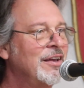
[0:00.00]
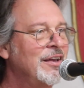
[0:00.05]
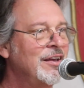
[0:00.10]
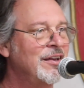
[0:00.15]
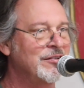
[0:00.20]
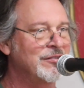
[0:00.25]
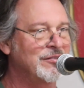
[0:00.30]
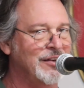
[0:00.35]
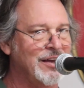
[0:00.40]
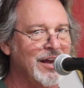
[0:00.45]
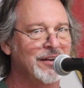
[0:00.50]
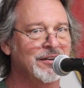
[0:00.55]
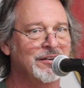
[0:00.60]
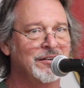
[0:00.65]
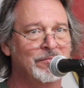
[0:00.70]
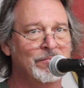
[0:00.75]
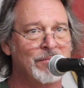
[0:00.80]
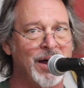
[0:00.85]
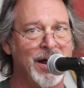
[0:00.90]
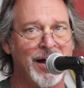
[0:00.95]
is
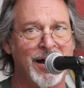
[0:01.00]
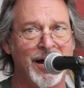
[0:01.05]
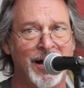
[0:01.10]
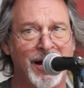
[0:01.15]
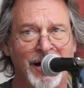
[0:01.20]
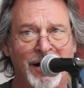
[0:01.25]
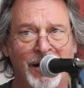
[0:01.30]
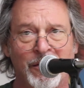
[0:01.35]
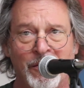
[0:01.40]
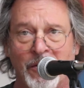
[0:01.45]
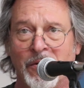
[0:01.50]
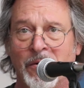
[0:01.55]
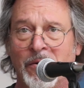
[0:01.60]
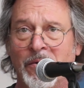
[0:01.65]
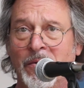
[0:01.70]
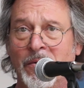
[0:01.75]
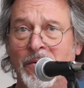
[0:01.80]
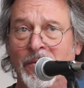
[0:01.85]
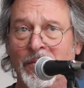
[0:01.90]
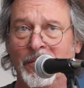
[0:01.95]
getting my
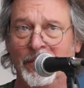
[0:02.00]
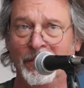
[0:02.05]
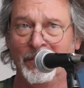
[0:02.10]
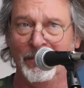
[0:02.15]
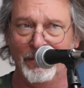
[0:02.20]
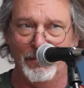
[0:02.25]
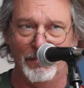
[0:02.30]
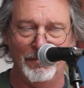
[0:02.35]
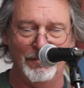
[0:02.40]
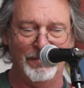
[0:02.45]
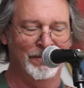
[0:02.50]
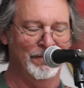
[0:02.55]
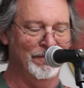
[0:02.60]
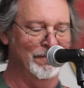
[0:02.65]
home,